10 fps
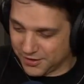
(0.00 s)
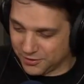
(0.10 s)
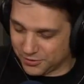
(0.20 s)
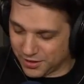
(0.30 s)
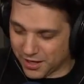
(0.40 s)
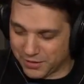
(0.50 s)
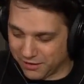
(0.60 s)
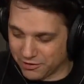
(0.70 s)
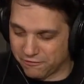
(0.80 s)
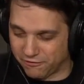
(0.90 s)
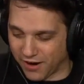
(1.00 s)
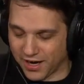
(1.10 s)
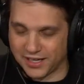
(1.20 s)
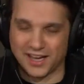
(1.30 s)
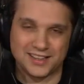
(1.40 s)
who I mean, every
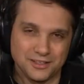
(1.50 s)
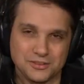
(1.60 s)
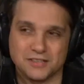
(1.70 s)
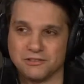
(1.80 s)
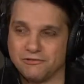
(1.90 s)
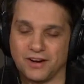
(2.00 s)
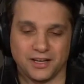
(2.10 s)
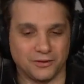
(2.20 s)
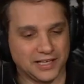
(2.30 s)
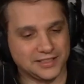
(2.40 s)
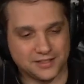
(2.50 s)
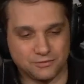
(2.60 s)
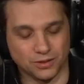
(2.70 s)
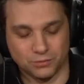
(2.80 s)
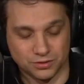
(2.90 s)
Friday, I think it was every Friday, we had
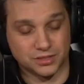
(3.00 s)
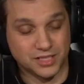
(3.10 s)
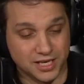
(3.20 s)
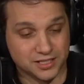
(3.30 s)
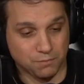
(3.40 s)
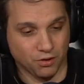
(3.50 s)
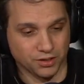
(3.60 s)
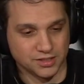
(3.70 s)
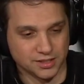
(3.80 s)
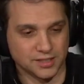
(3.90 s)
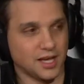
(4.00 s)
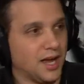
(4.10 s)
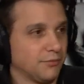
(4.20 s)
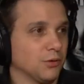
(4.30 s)
what was case parties at the time.